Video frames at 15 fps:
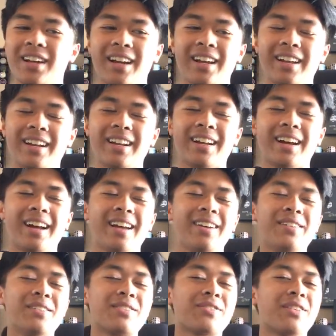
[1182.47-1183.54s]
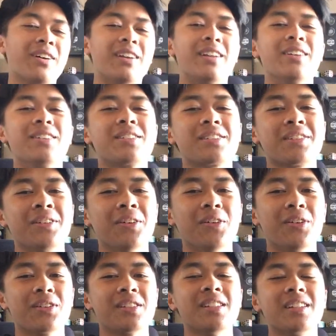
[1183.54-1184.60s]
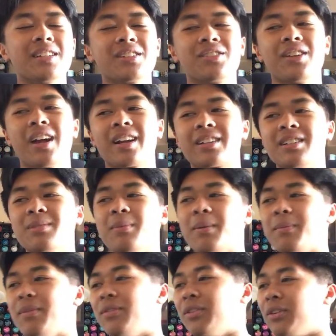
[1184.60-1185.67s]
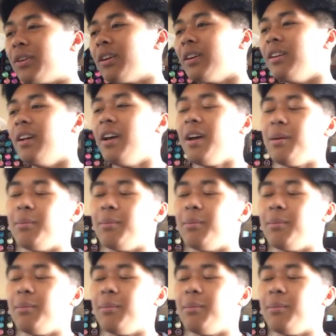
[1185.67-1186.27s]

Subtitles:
And it was funny. It was cool seeing his reaction. It made me feel good.